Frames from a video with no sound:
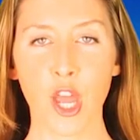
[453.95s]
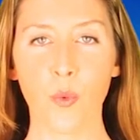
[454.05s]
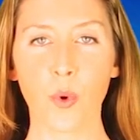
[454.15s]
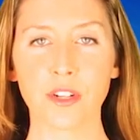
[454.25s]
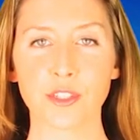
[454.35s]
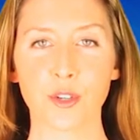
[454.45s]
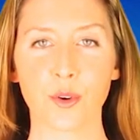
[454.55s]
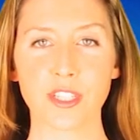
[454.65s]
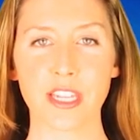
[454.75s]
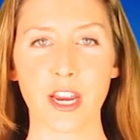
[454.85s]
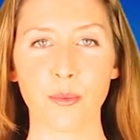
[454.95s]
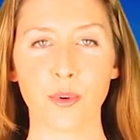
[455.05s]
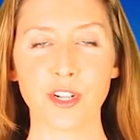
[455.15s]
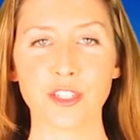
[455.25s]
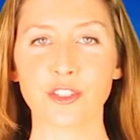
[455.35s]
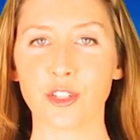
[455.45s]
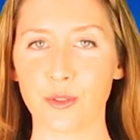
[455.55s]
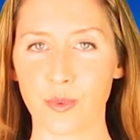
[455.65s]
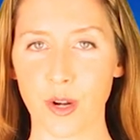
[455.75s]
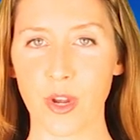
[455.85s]
One of Sikorsky Airport's two
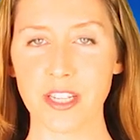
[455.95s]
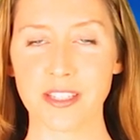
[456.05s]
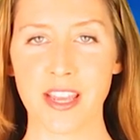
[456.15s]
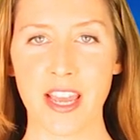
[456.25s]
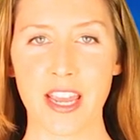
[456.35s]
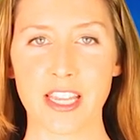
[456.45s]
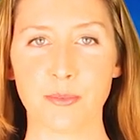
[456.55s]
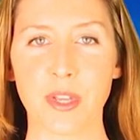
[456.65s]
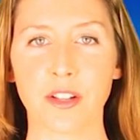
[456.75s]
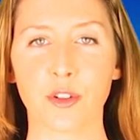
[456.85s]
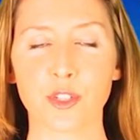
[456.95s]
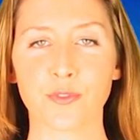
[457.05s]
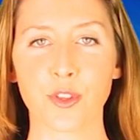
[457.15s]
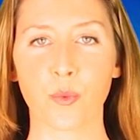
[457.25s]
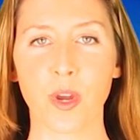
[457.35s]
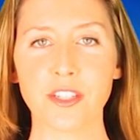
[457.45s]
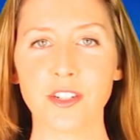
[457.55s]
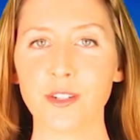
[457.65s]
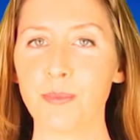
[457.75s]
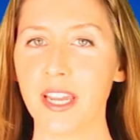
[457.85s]
runways is being closed for the
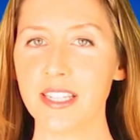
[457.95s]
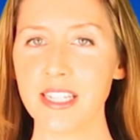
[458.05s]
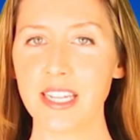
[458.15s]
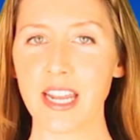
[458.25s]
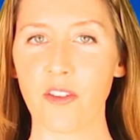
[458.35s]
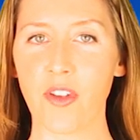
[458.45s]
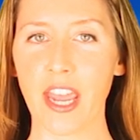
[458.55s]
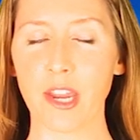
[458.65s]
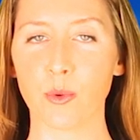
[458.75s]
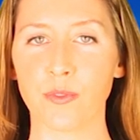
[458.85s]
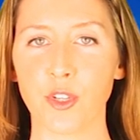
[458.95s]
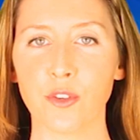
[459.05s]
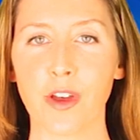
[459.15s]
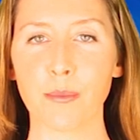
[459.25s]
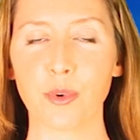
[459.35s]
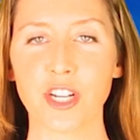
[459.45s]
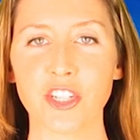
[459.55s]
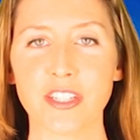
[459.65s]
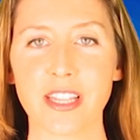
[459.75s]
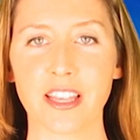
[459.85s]
winter, pending an FAA review of
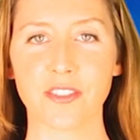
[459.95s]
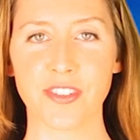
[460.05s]
operations at the